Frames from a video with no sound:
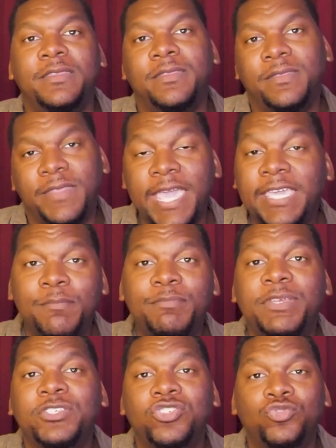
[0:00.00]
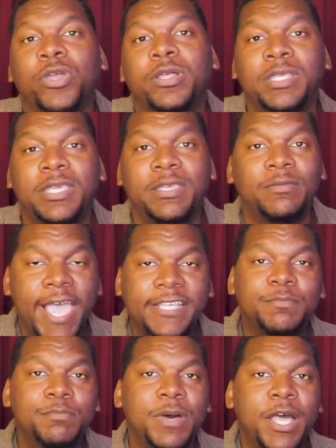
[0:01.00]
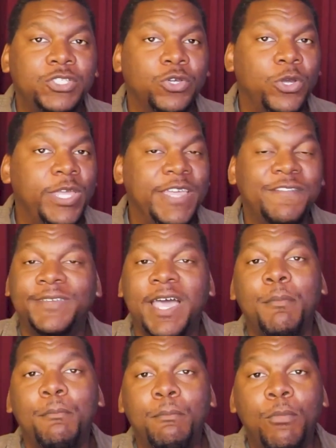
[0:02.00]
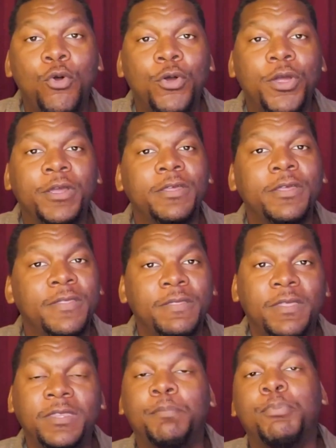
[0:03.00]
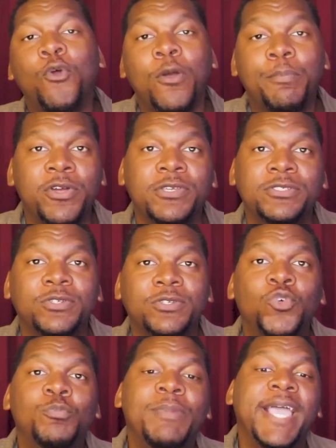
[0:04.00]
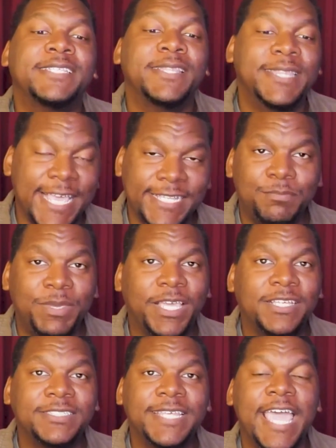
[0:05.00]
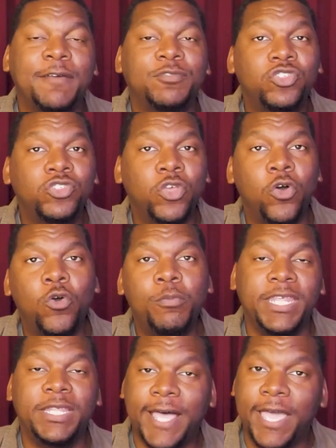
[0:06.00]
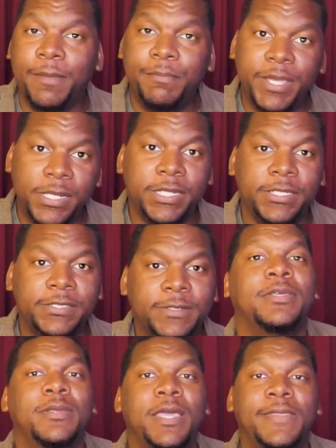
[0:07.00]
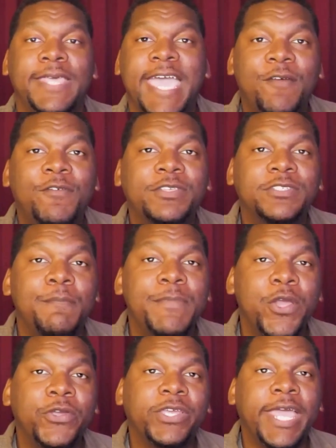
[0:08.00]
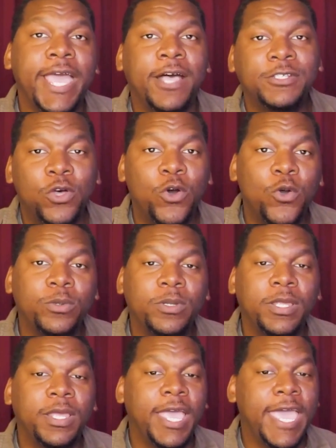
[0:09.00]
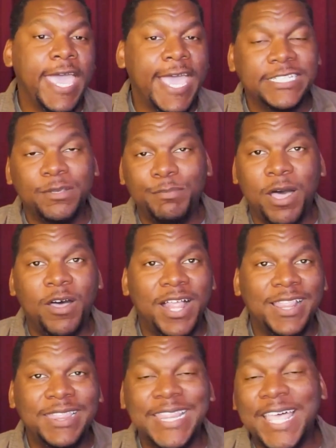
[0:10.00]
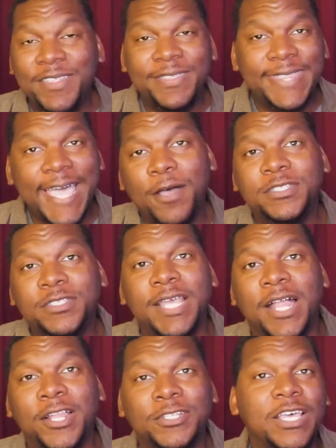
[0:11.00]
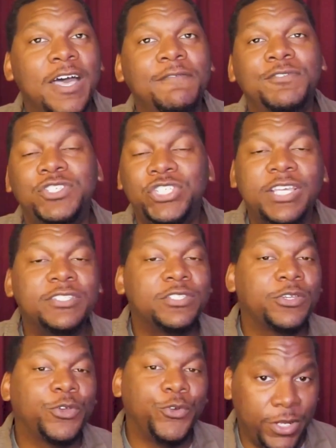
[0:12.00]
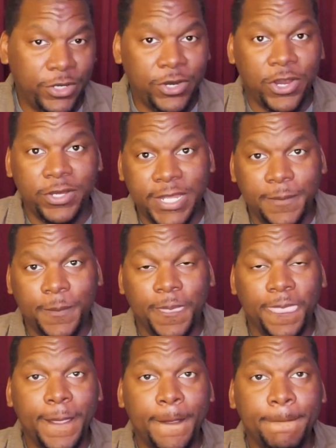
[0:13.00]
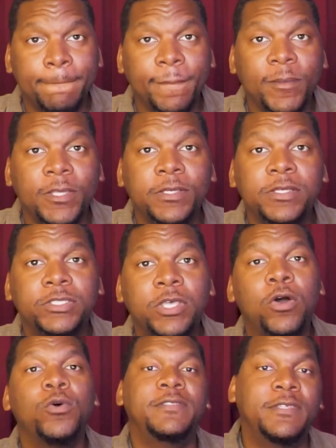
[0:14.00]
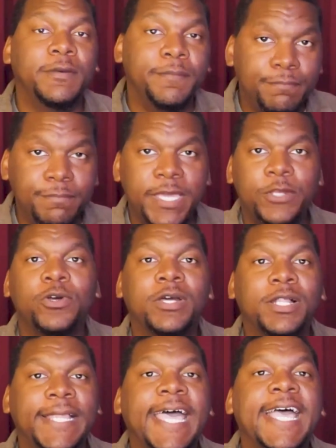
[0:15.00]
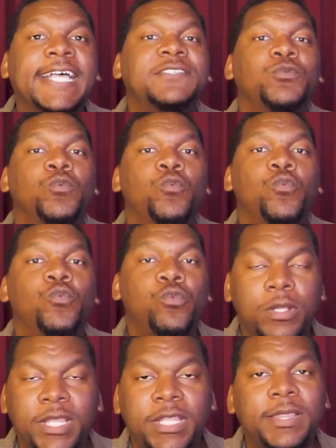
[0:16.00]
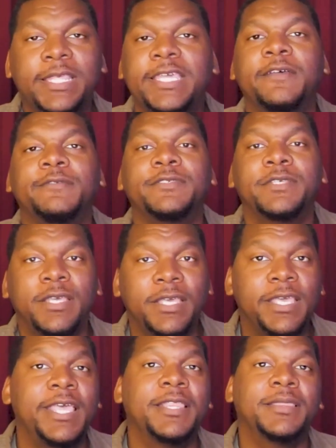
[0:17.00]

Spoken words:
they can be struggling as much, if not more, than the poor person who makes less because they have so many liabilities. And the average American household has about $11,000 of just credit card debt. So the middle class really lives in